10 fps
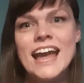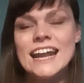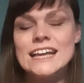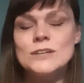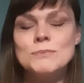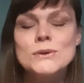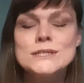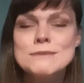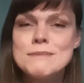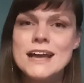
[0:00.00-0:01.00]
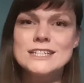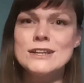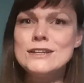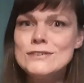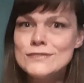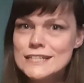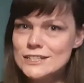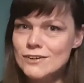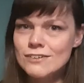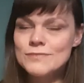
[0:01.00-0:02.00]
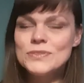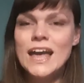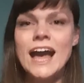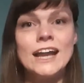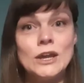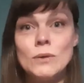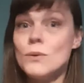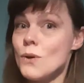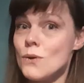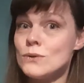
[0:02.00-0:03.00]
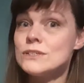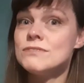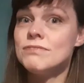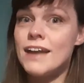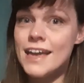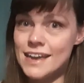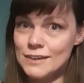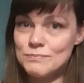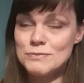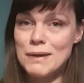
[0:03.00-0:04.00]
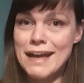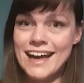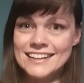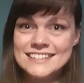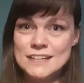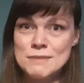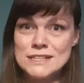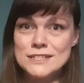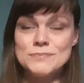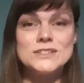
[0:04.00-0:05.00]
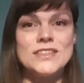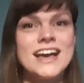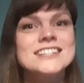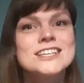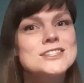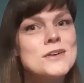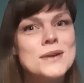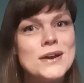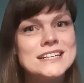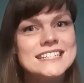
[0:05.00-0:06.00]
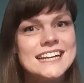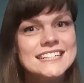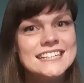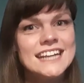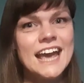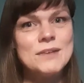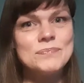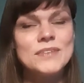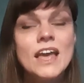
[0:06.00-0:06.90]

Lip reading: And it brought in mind a lovely song I know called Flying by Alan Simmons. So that's the song we're going to sing today.